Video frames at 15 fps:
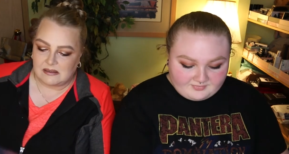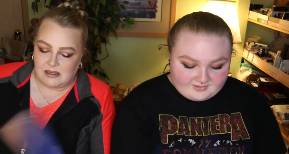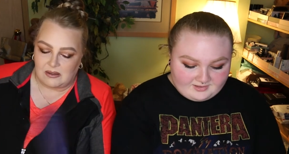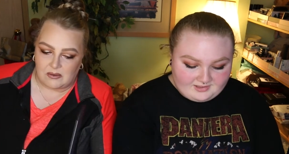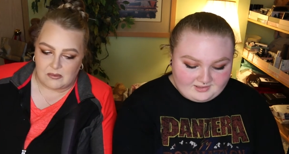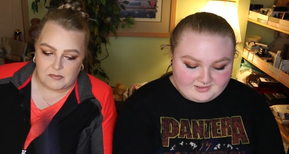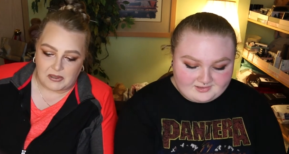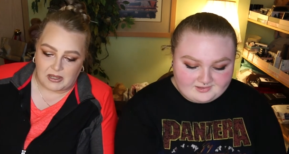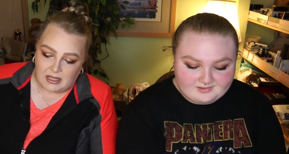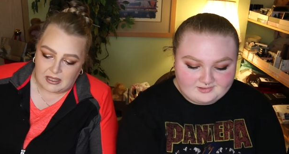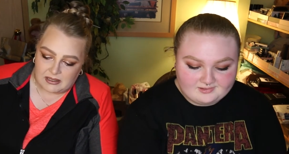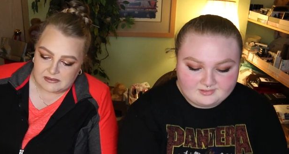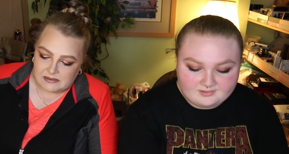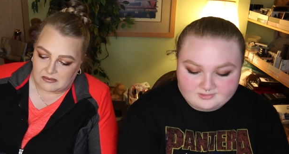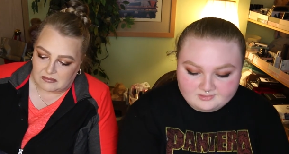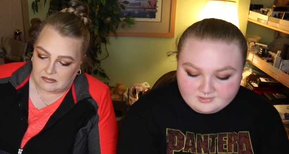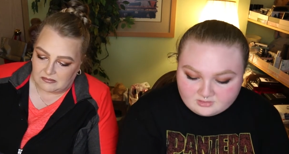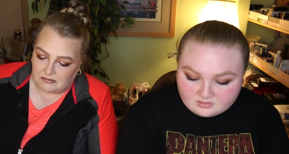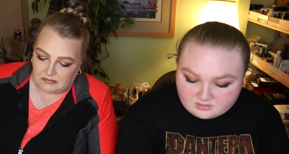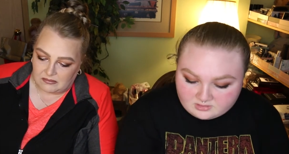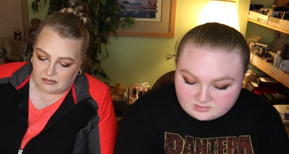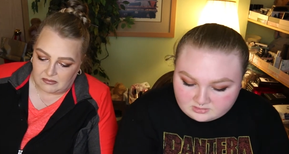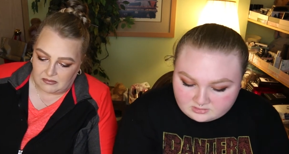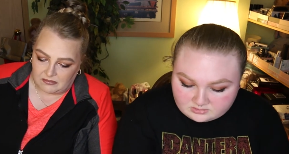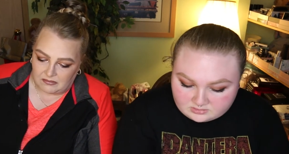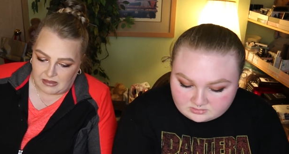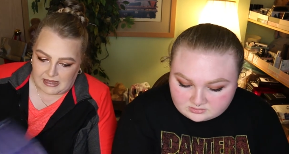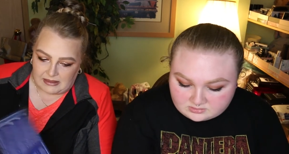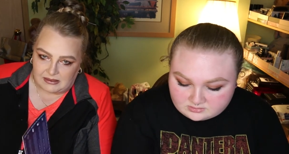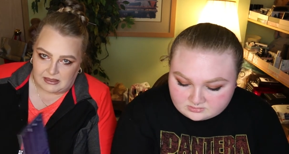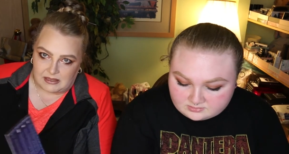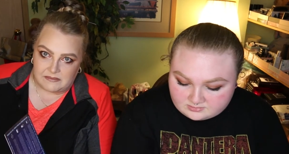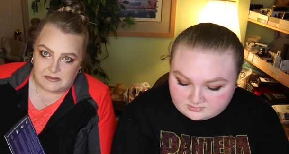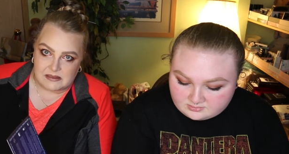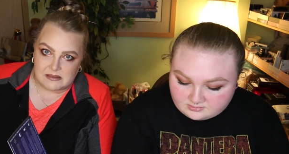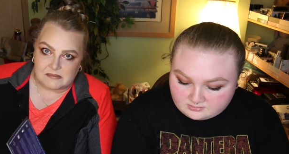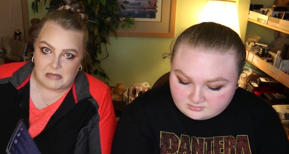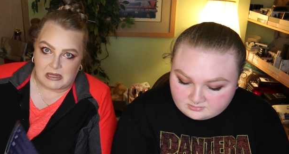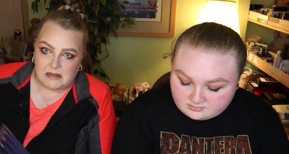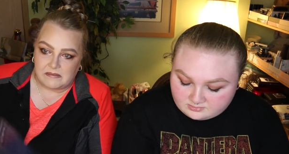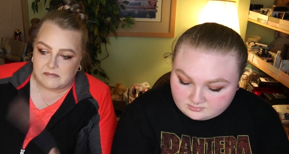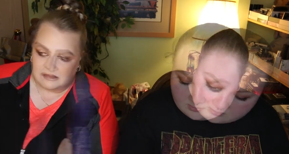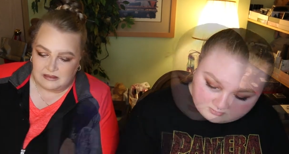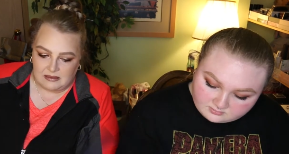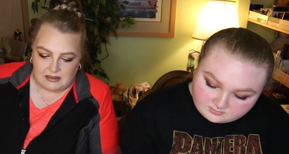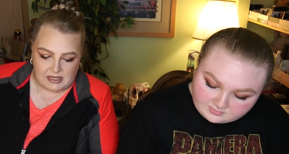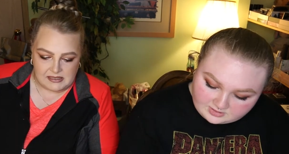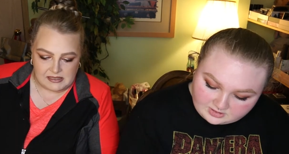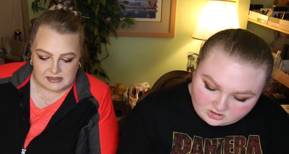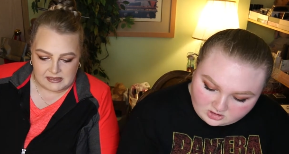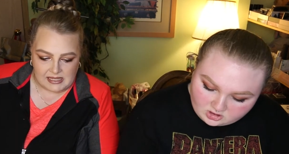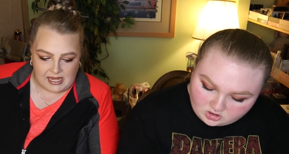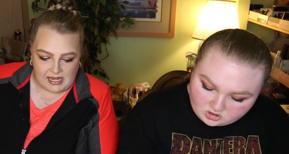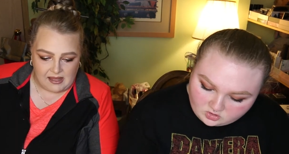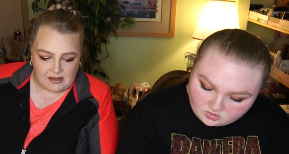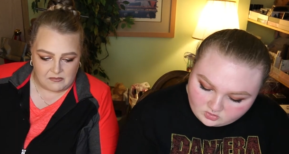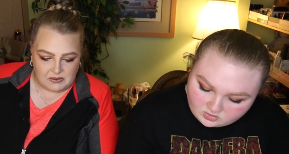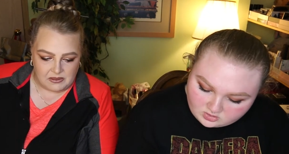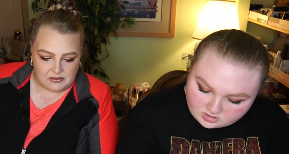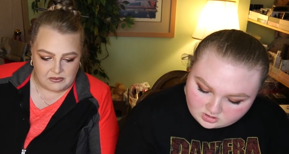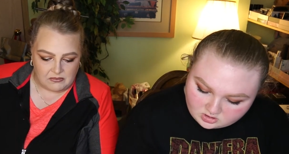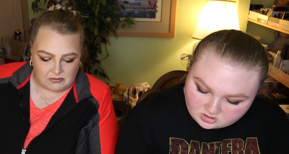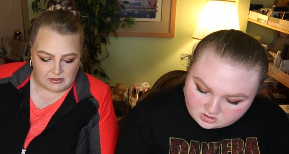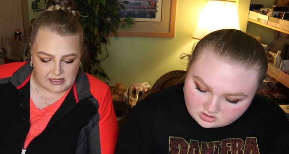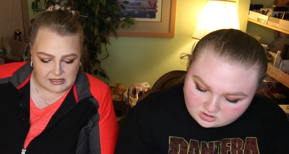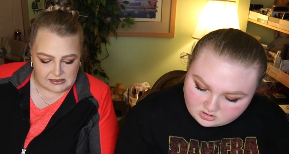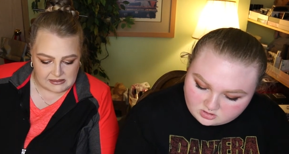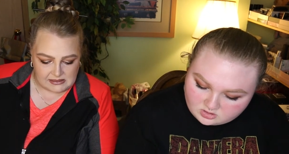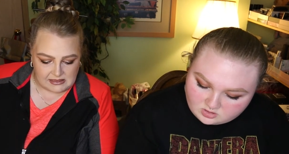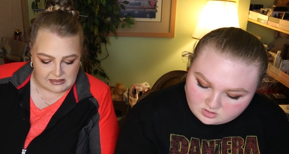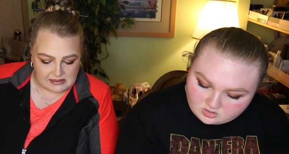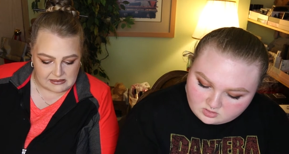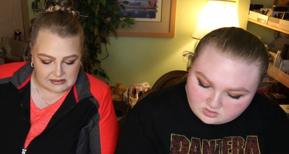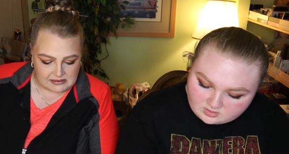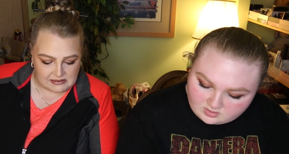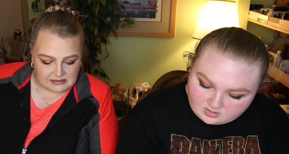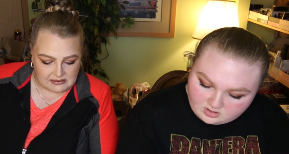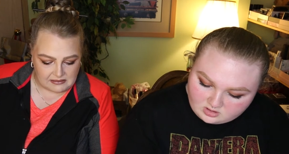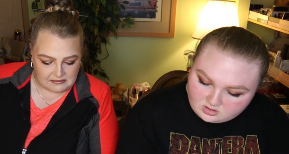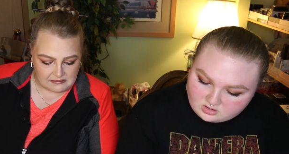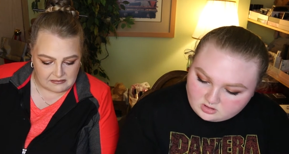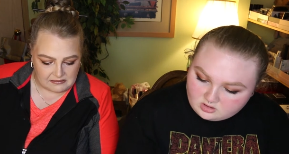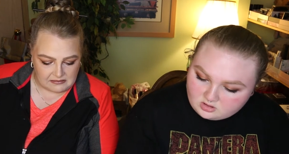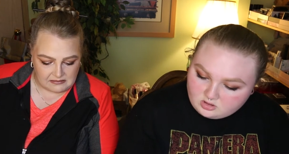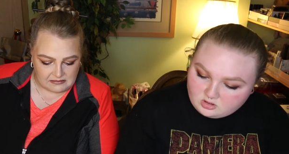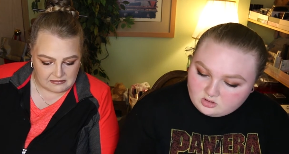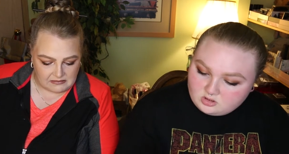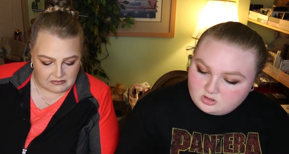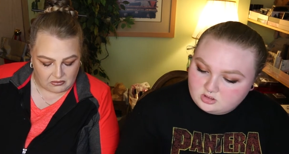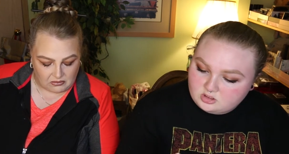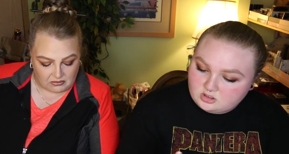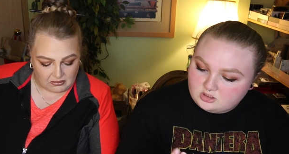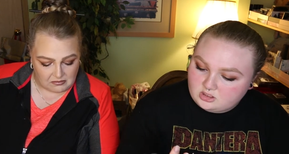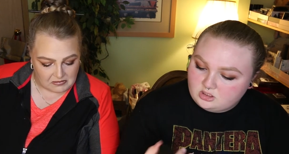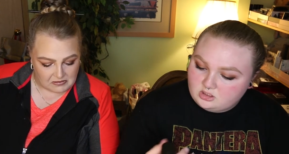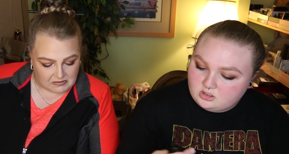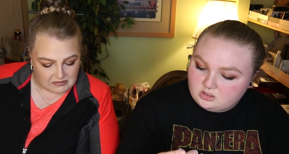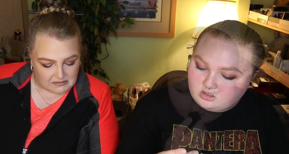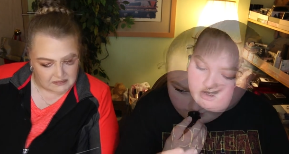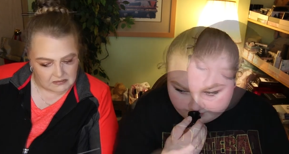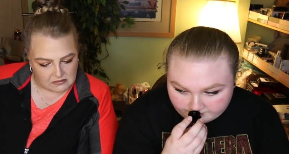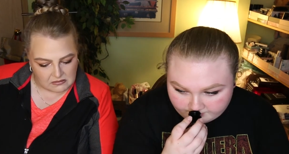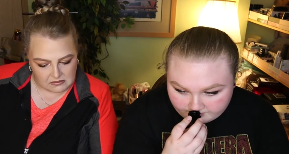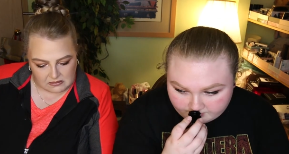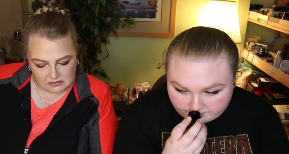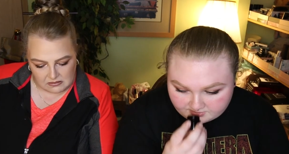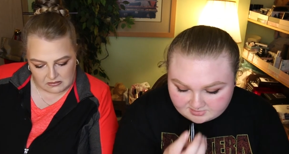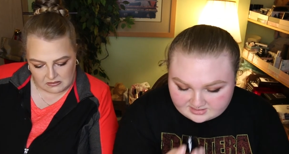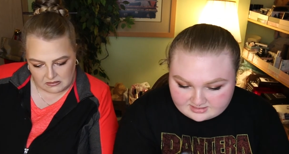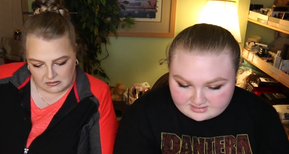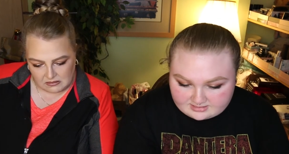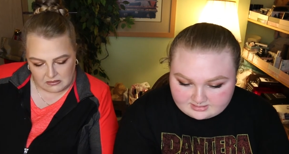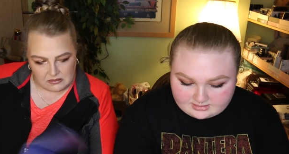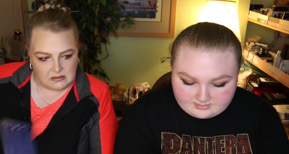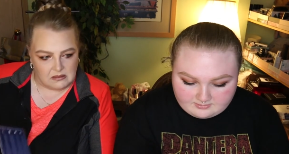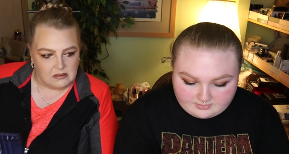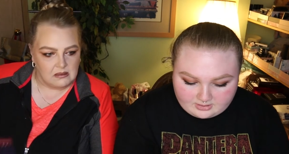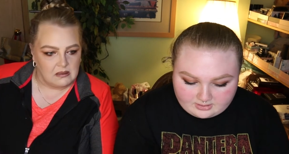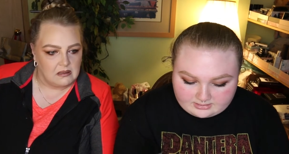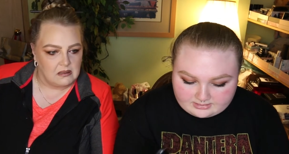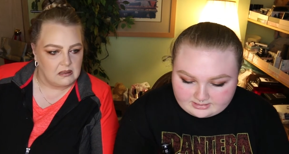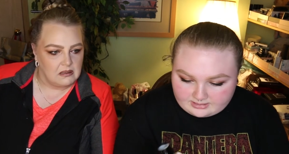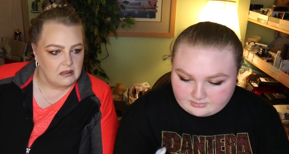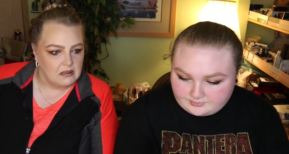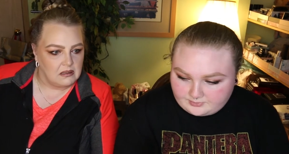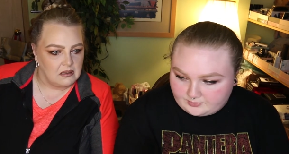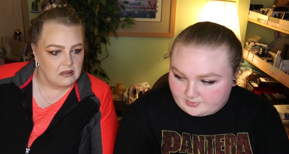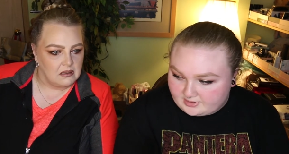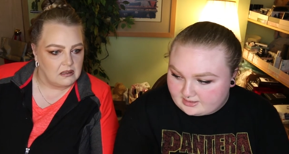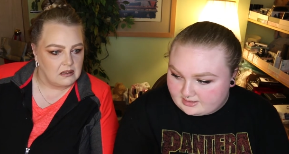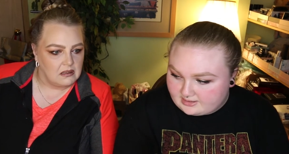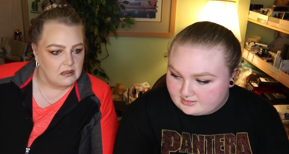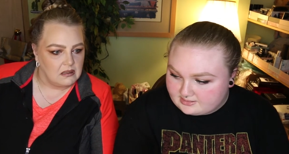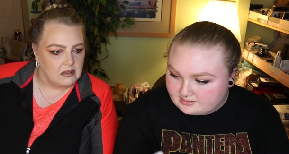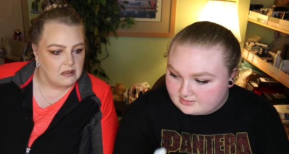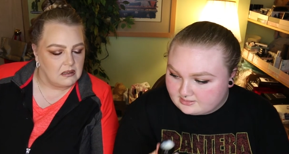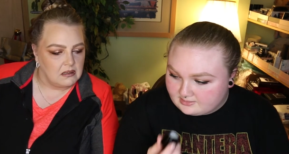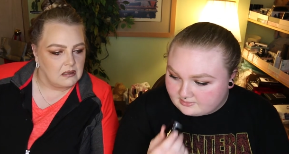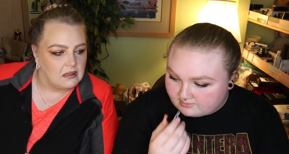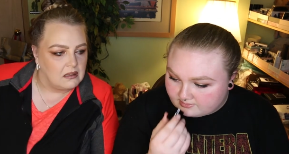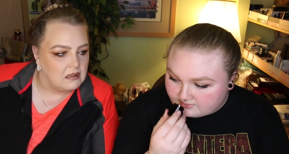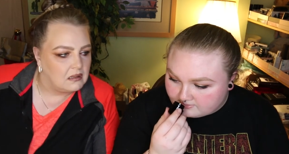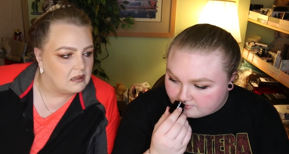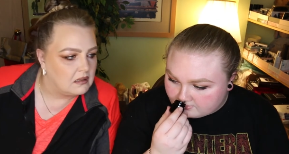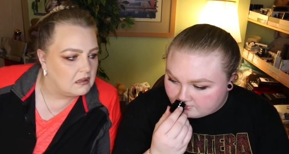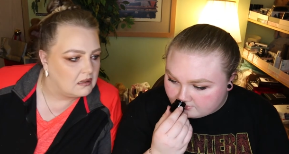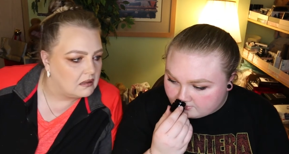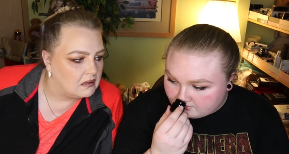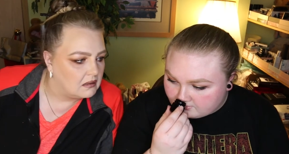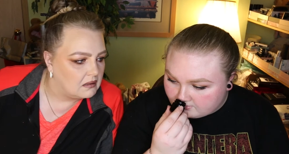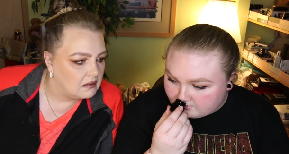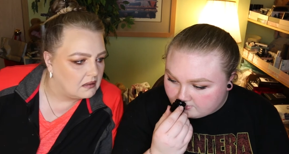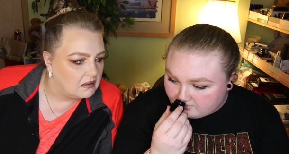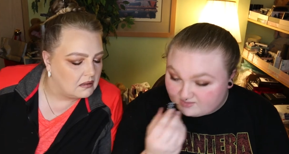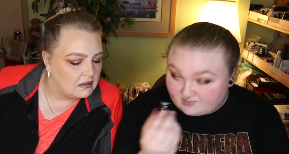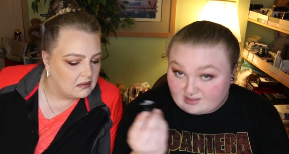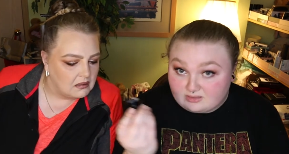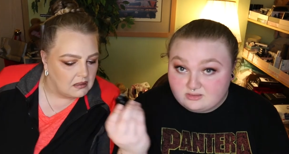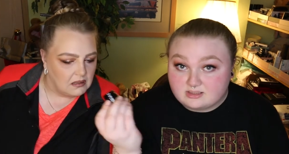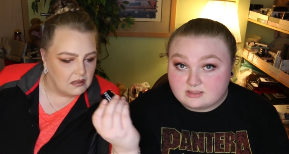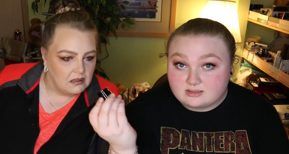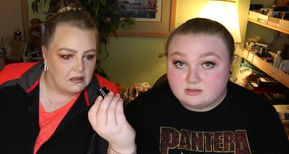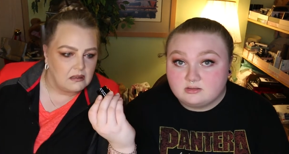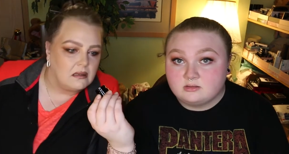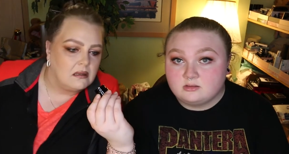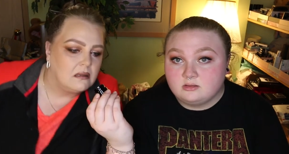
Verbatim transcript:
Speaker 1: you know their products are, are I love the smell of them. I just can't with who writes these. They're
Speaker 2: horrible. This is unmarked. I don't know what it is. smells good.